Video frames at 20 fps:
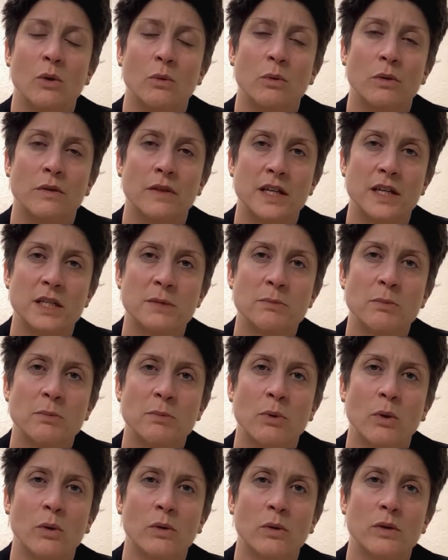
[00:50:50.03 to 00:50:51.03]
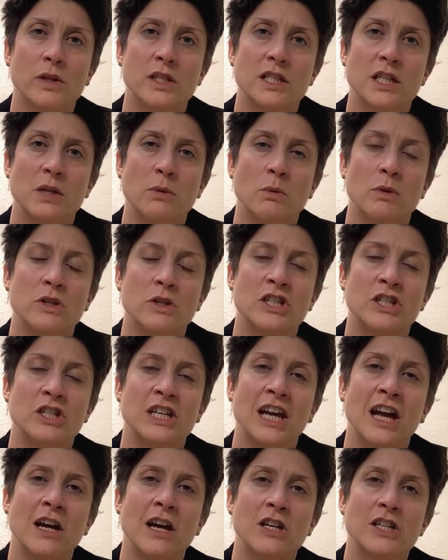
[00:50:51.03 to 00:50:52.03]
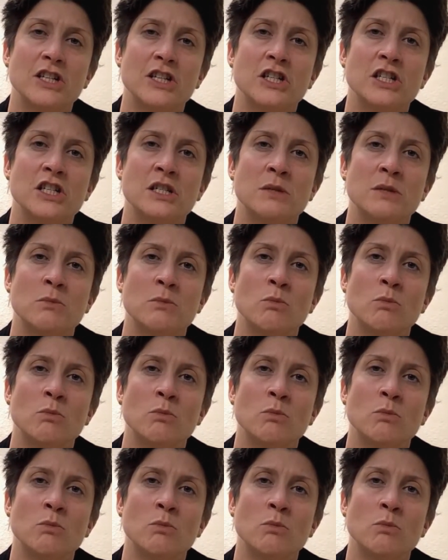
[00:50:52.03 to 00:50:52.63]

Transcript: where this policy, which catches